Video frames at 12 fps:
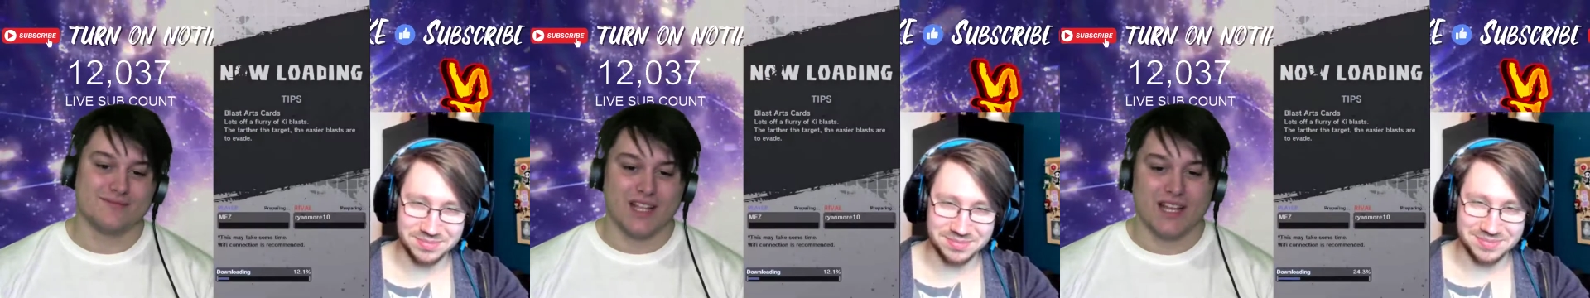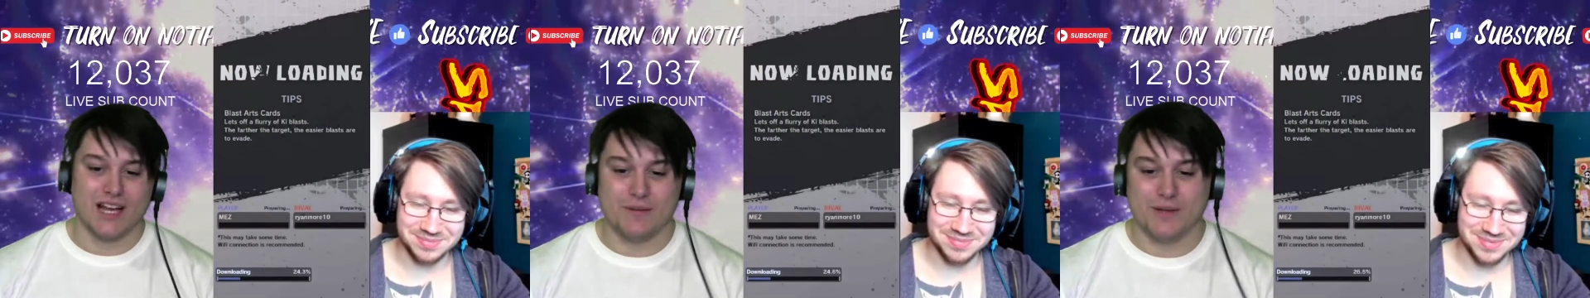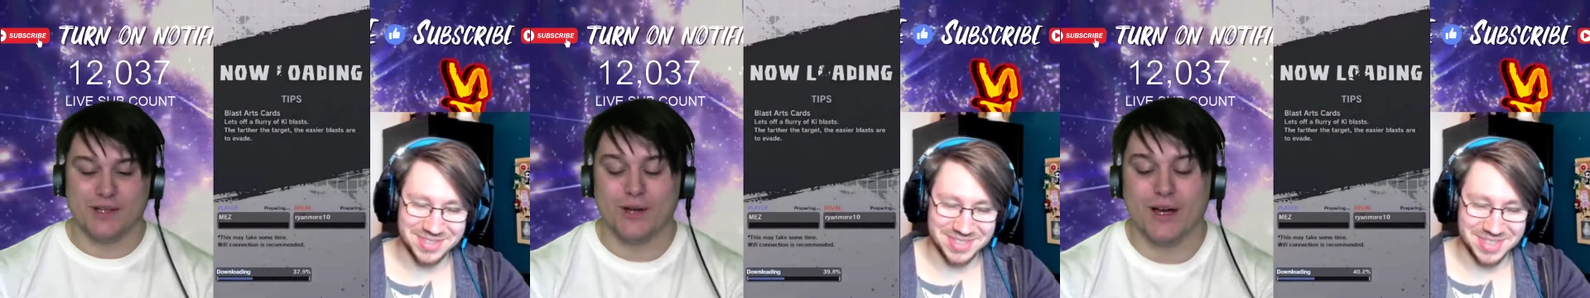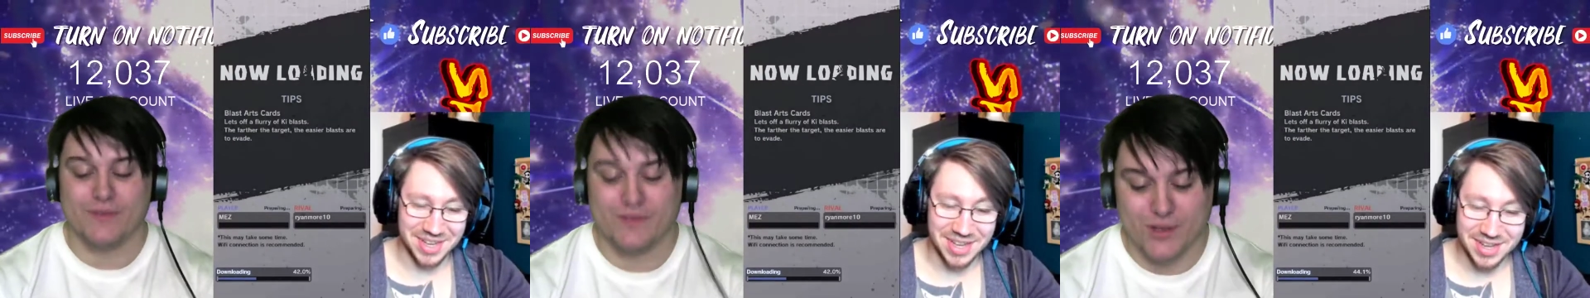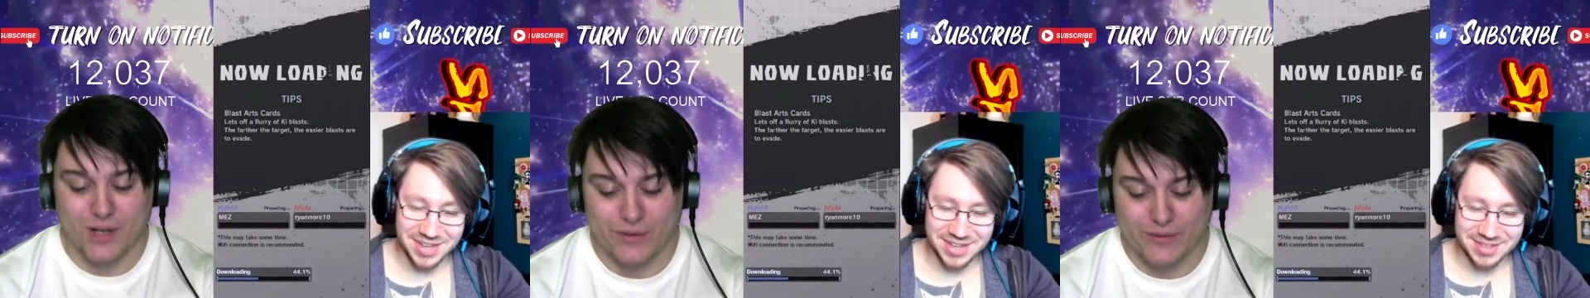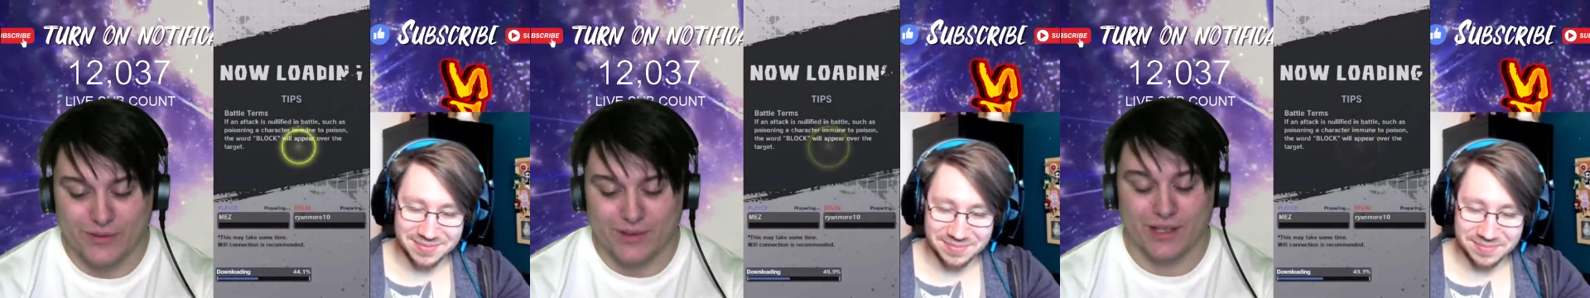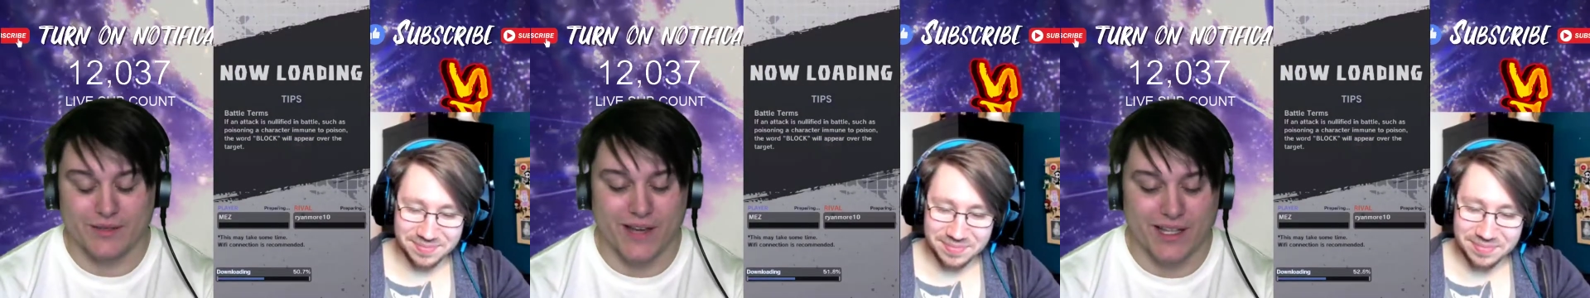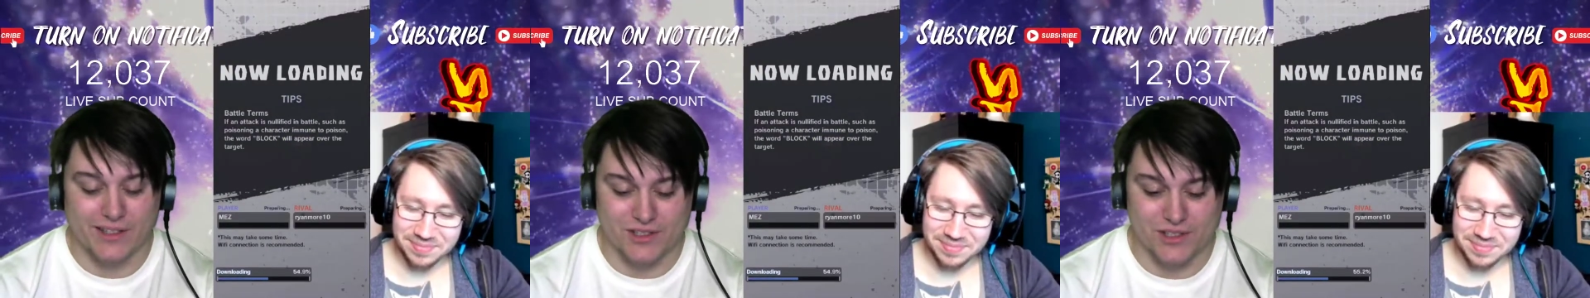Speaker 1: I mean, you have the
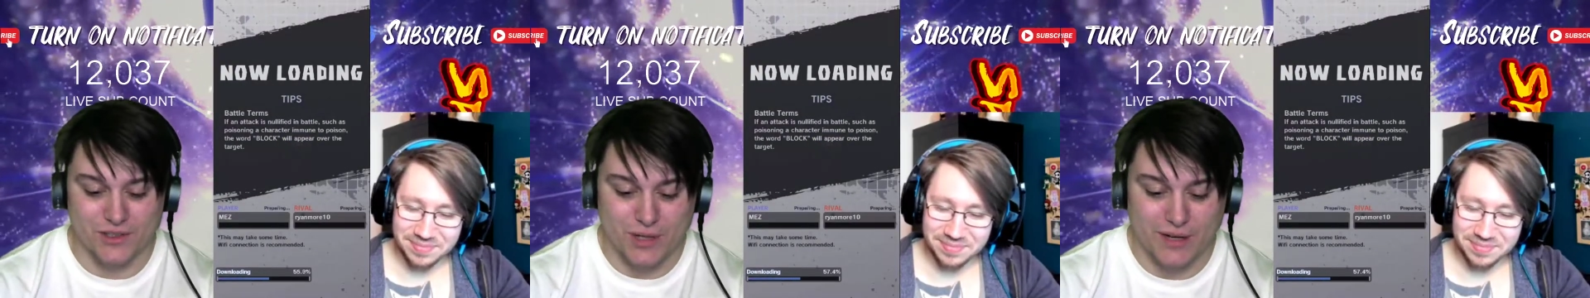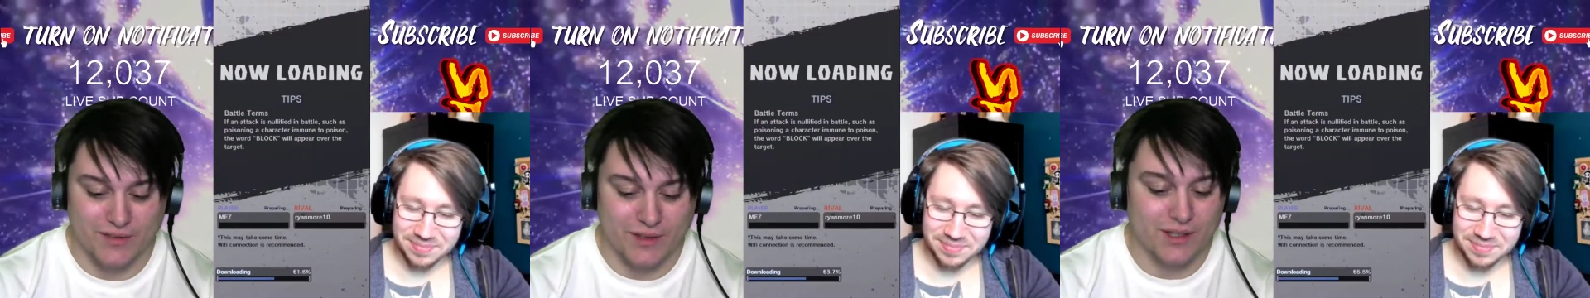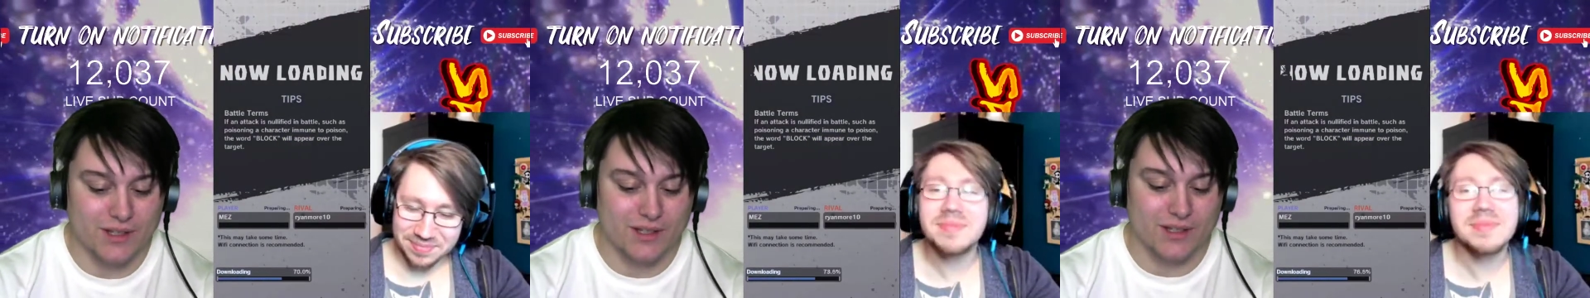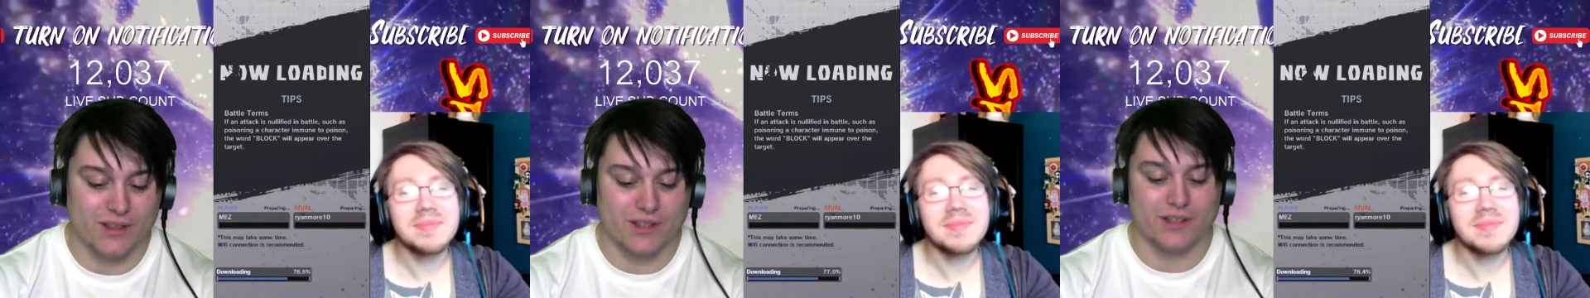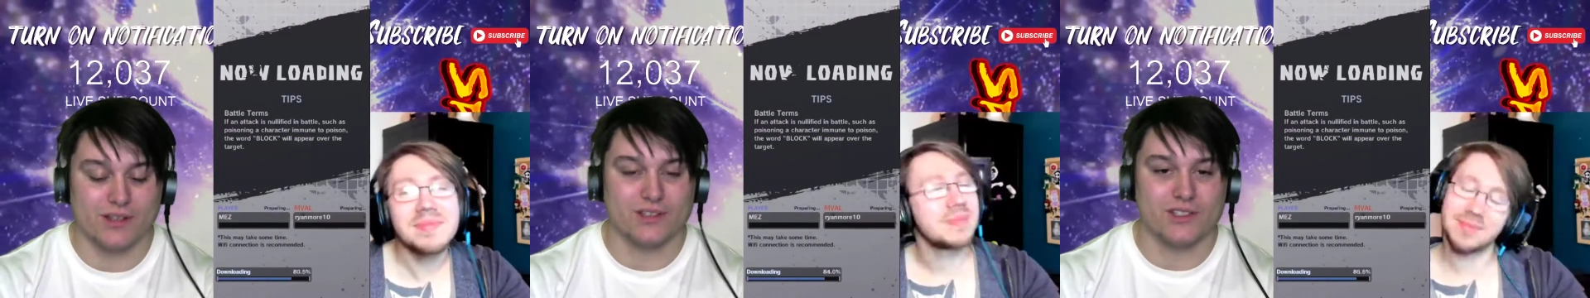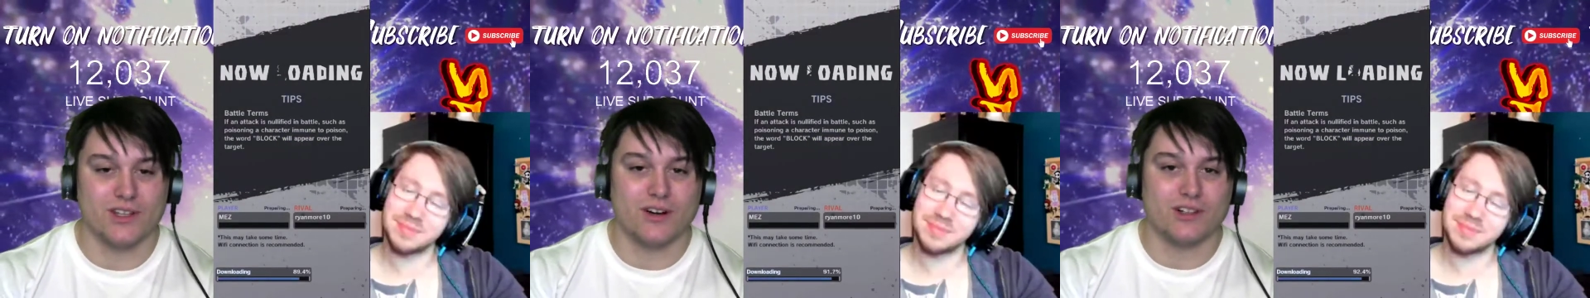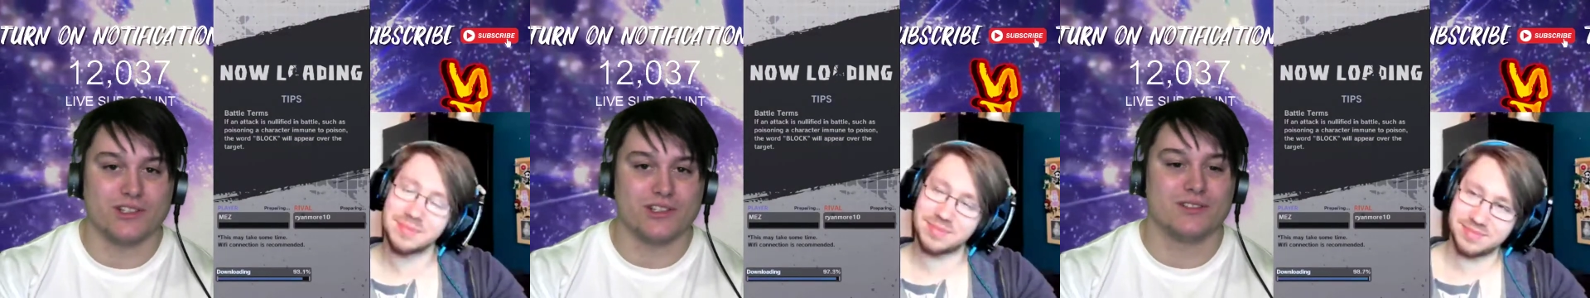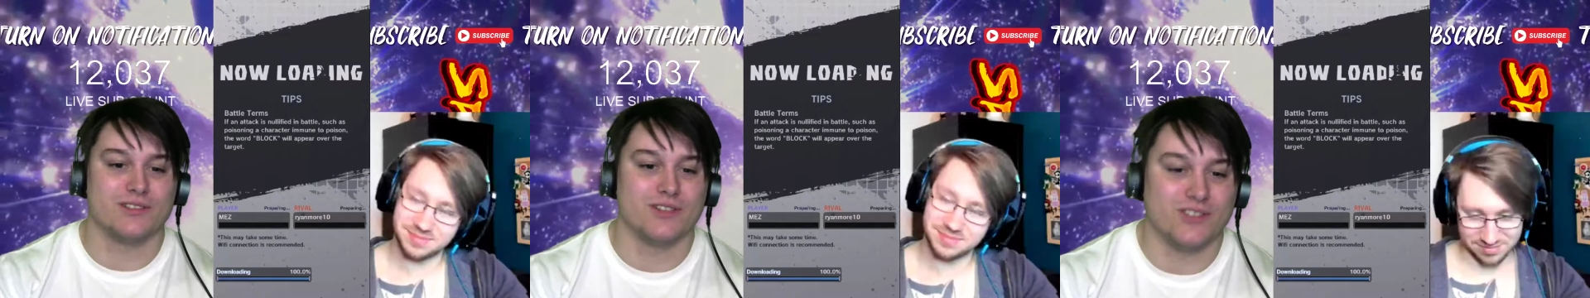advantage. You have the stars
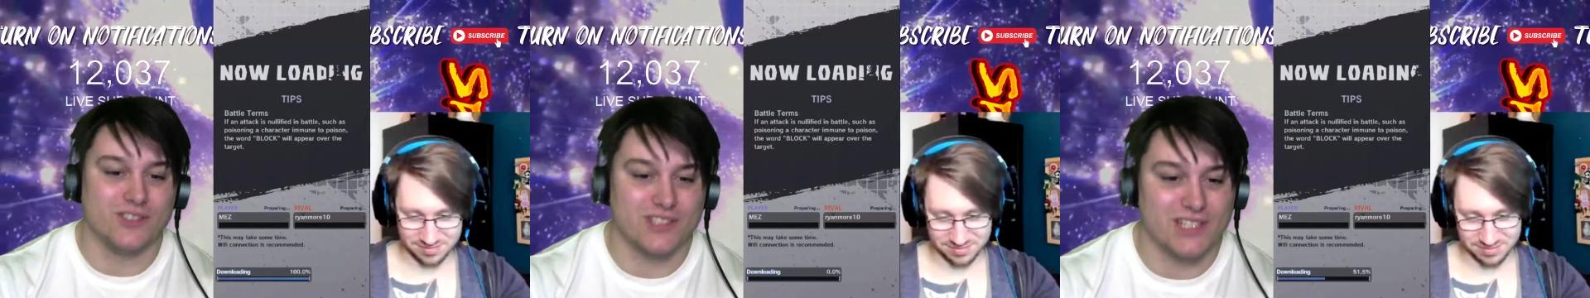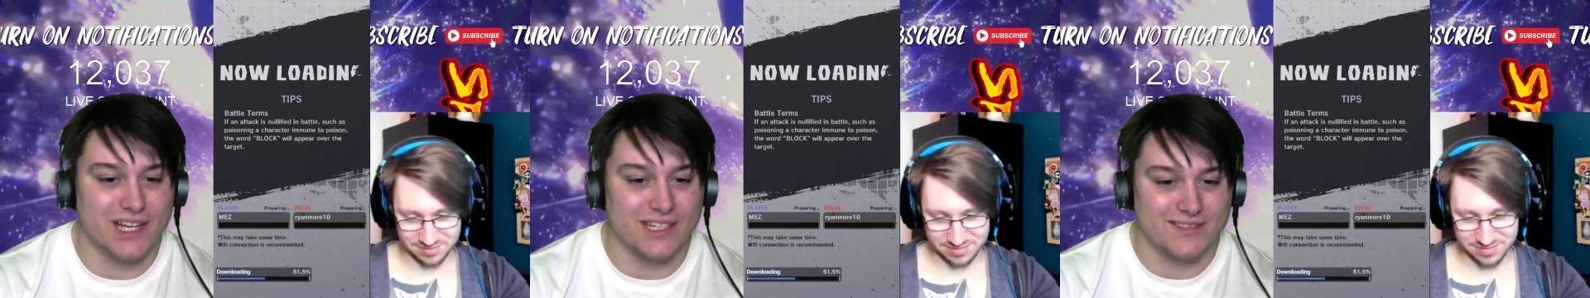on your side.